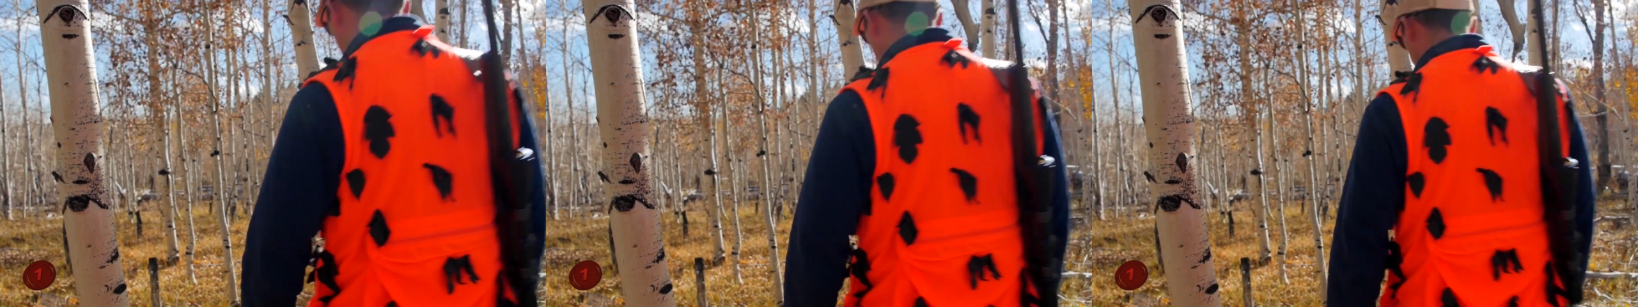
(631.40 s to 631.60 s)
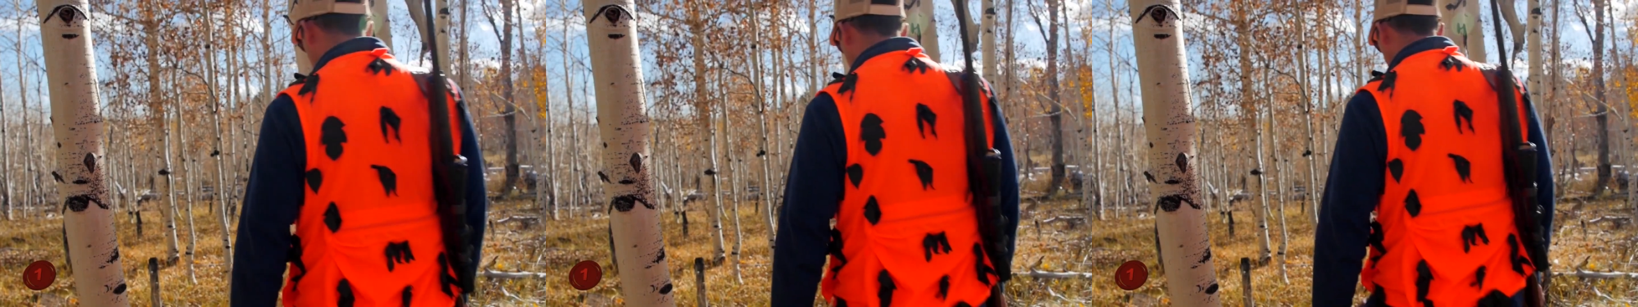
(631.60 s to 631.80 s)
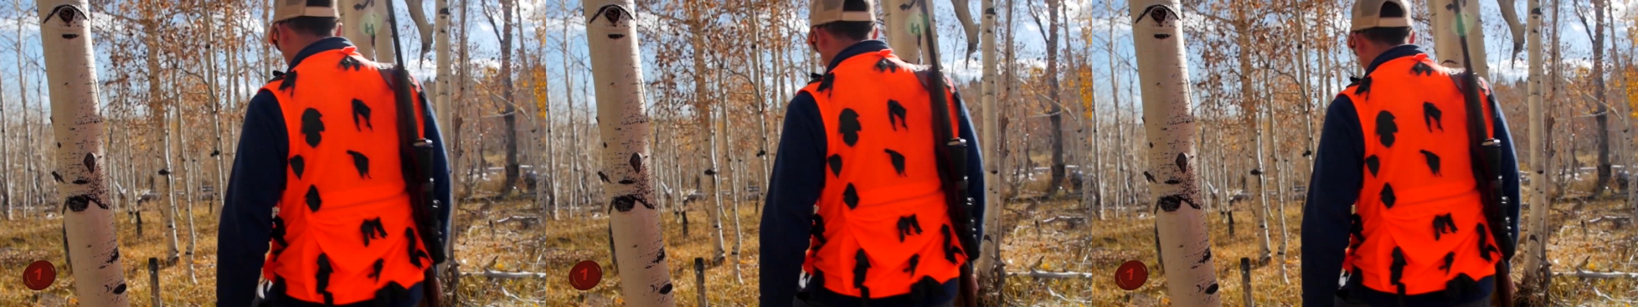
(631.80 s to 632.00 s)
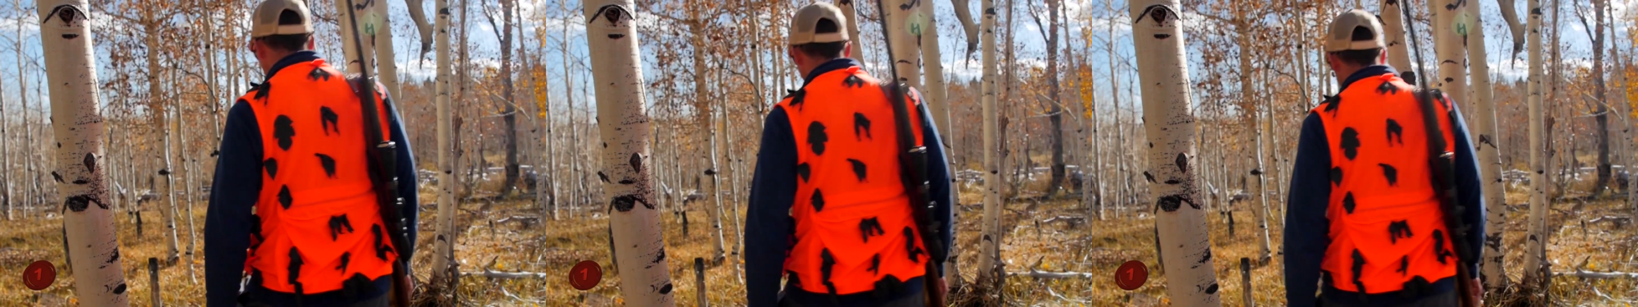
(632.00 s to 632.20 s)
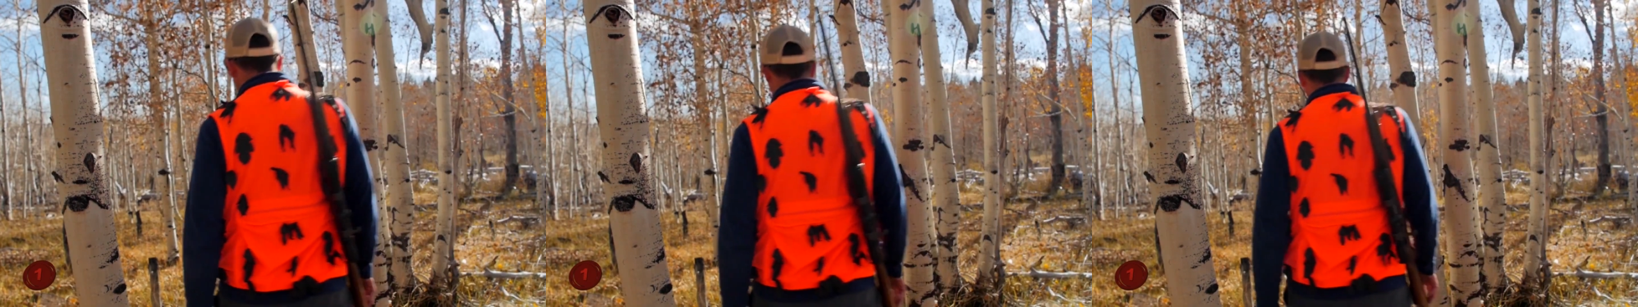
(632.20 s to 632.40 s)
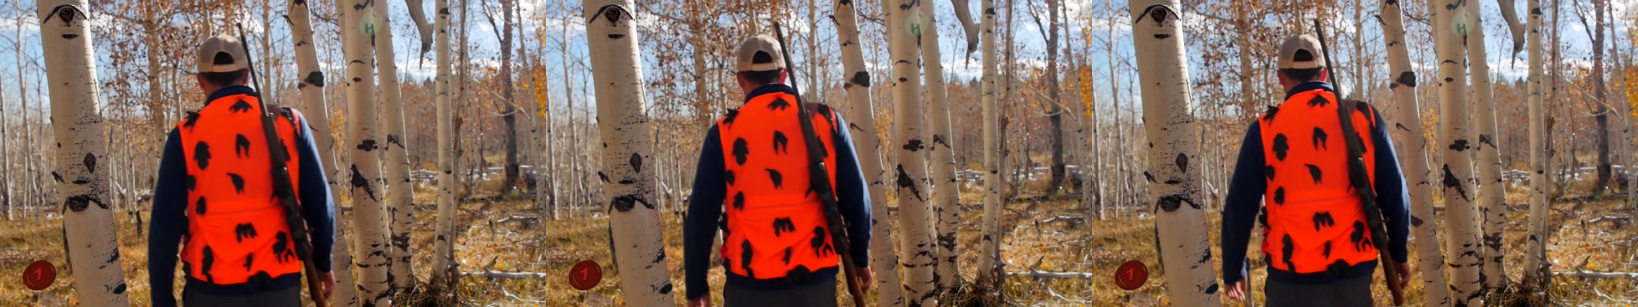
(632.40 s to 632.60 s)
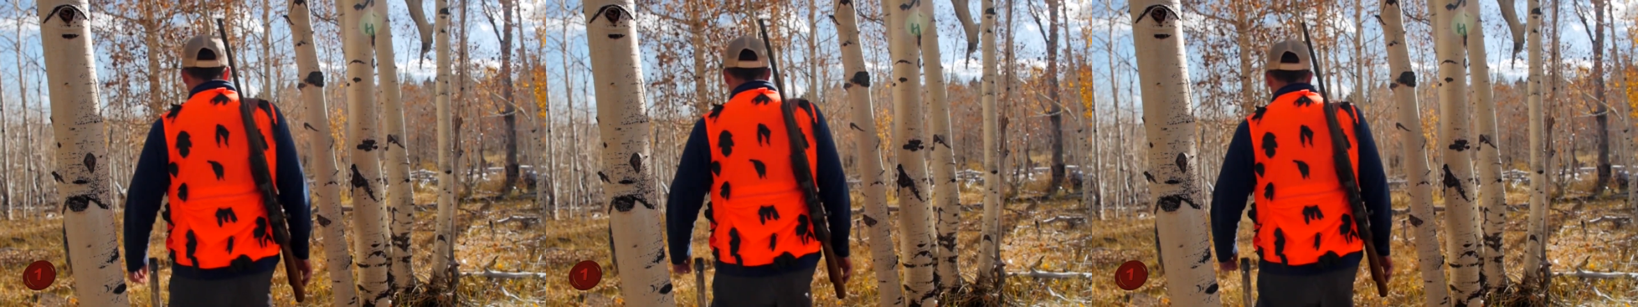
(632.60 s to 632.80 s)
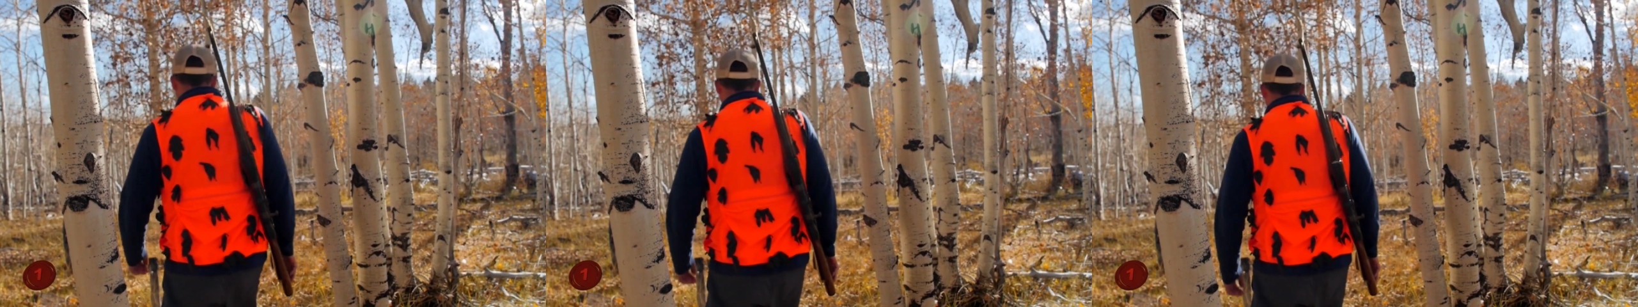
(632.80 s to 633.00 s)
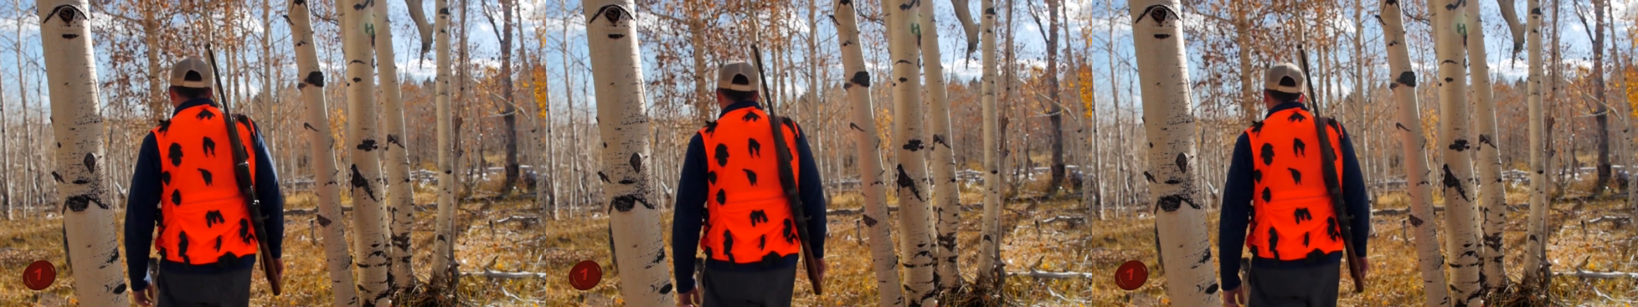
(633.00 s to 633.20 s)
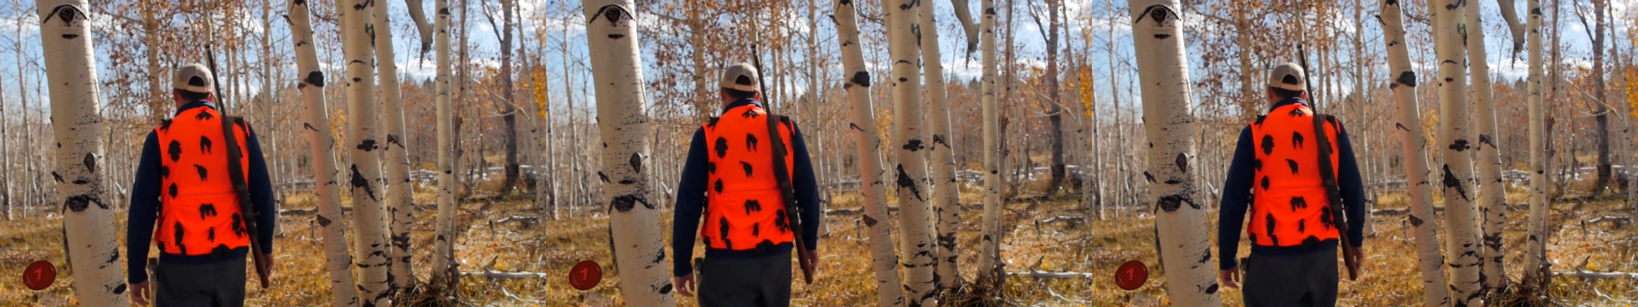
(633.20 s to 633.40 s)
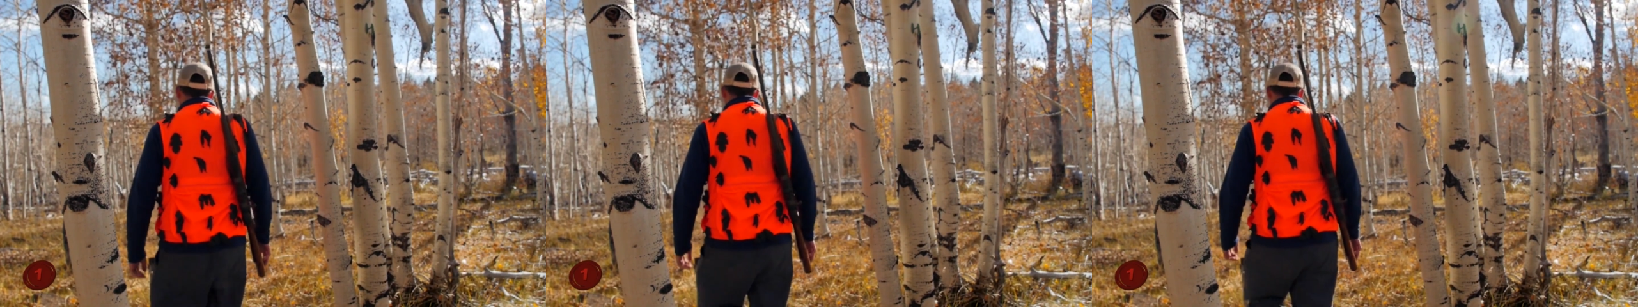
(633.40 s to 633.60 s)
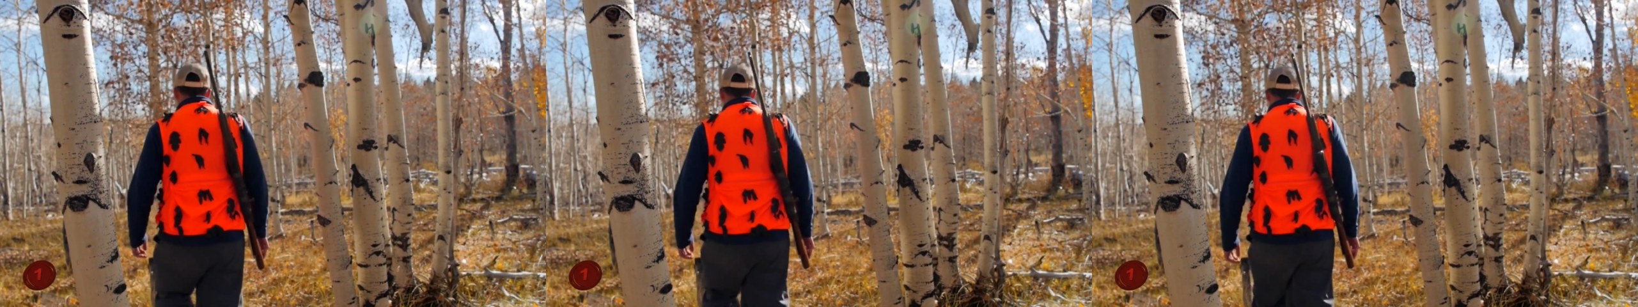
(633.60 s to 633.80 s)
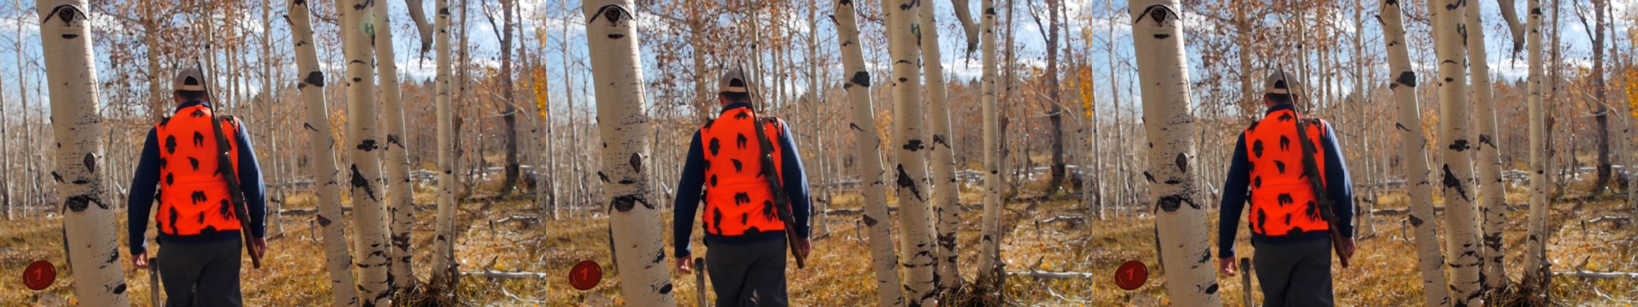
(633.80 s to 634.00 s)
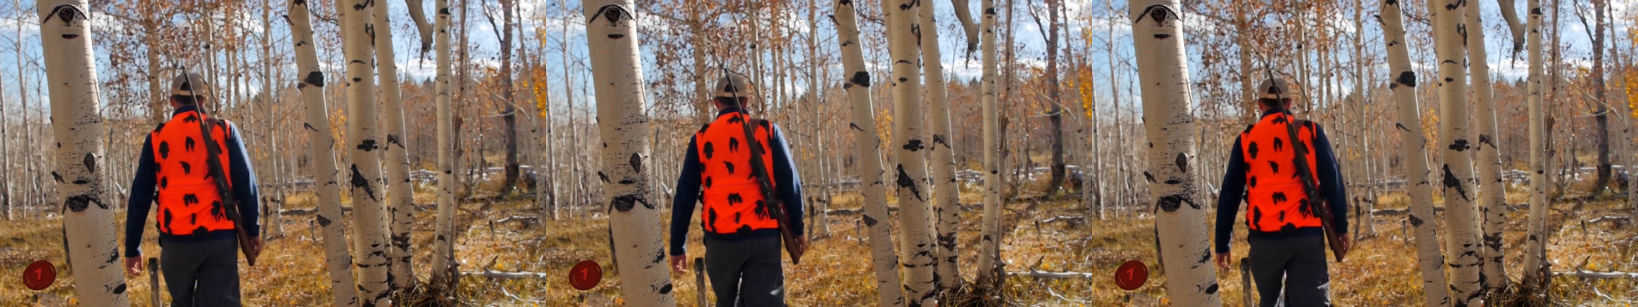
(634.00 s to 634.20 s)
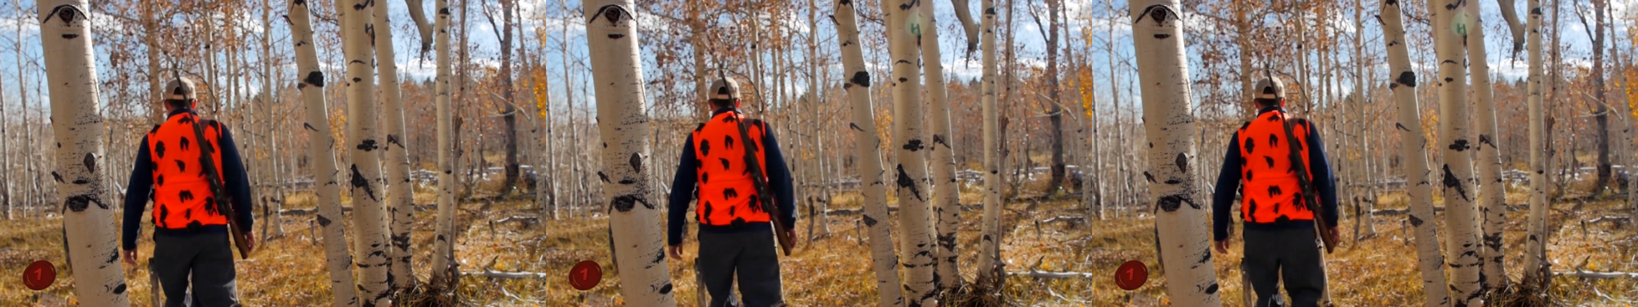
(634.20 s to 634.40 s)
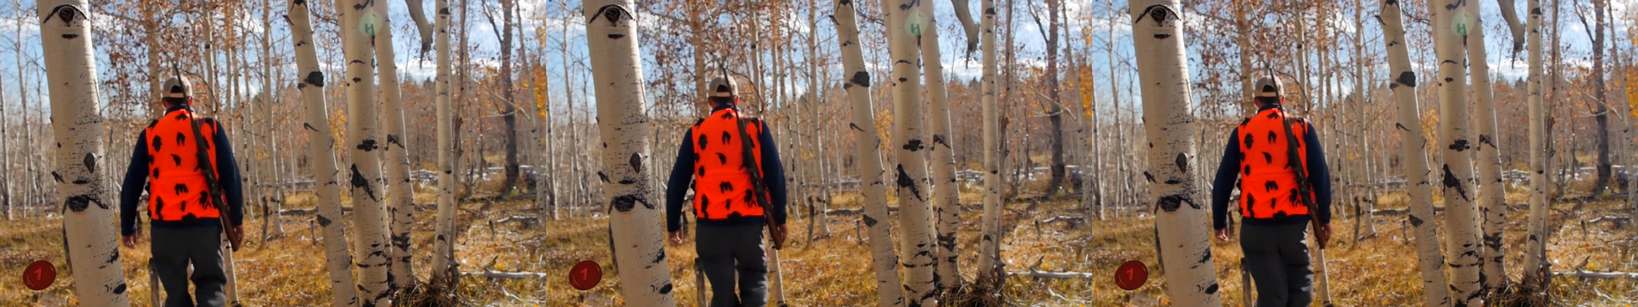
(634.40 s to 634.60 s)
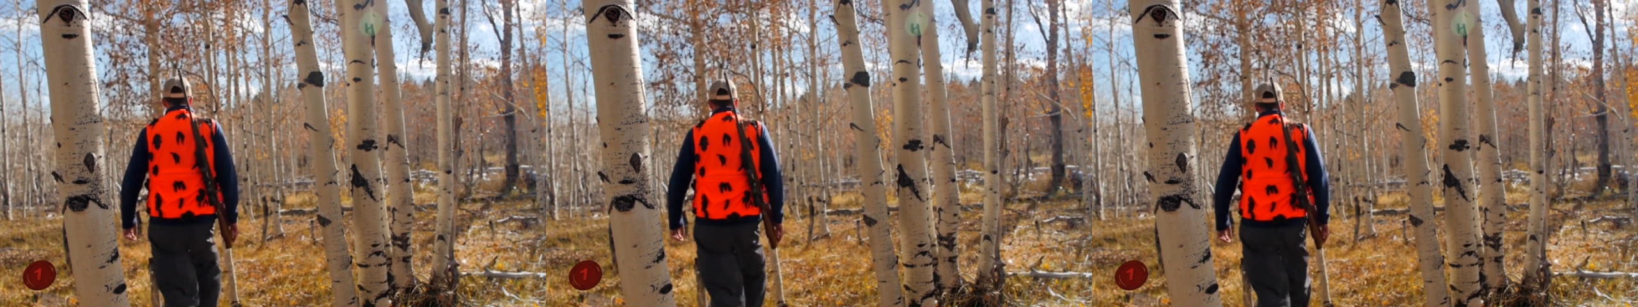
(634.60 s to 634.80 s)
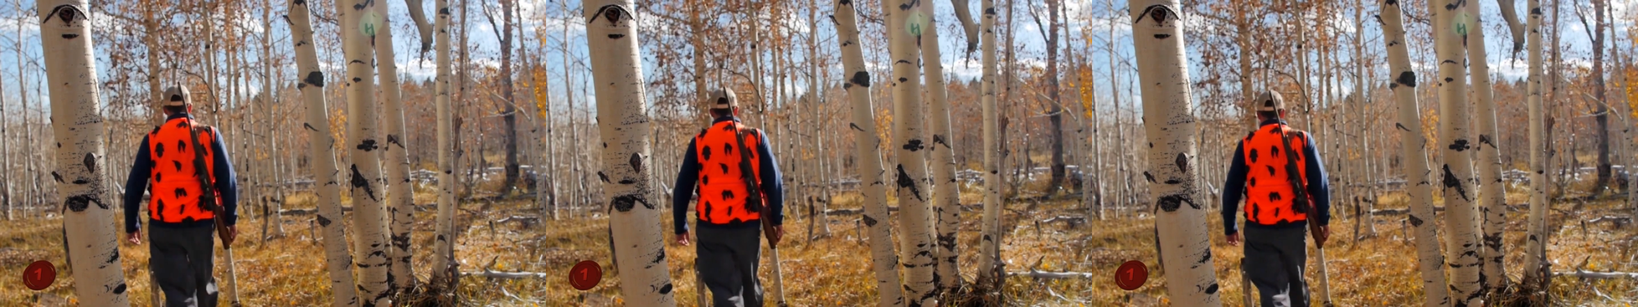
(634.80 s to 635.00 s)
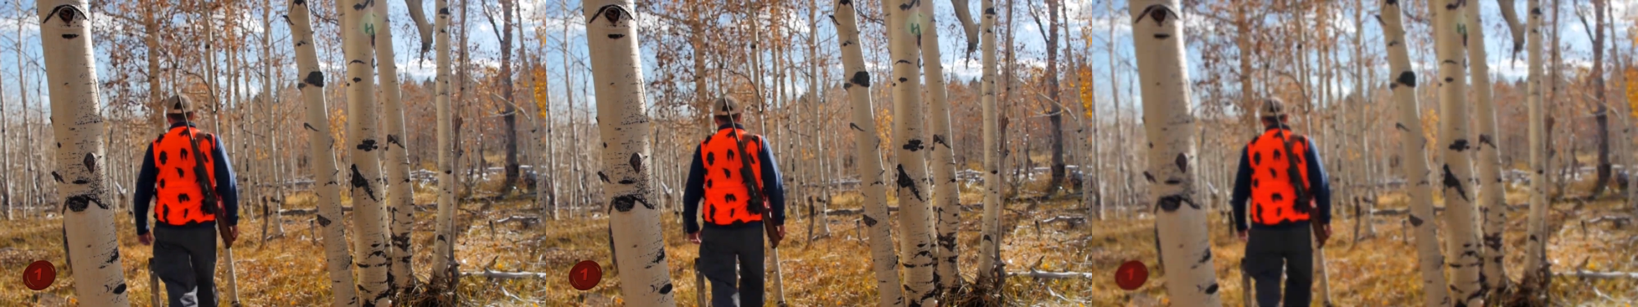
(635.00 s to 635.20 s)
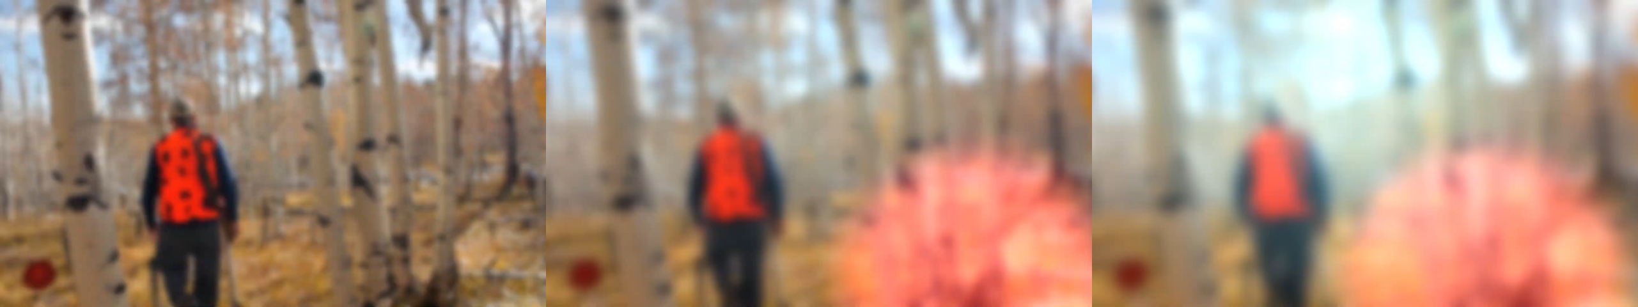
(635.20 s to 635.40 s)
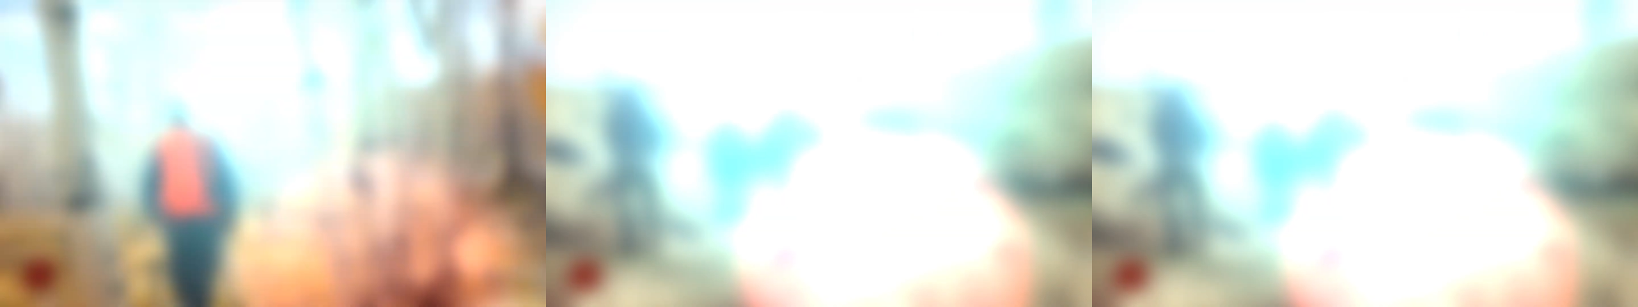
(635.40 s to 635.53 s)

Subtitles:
No face is visible, so there are no lips to read.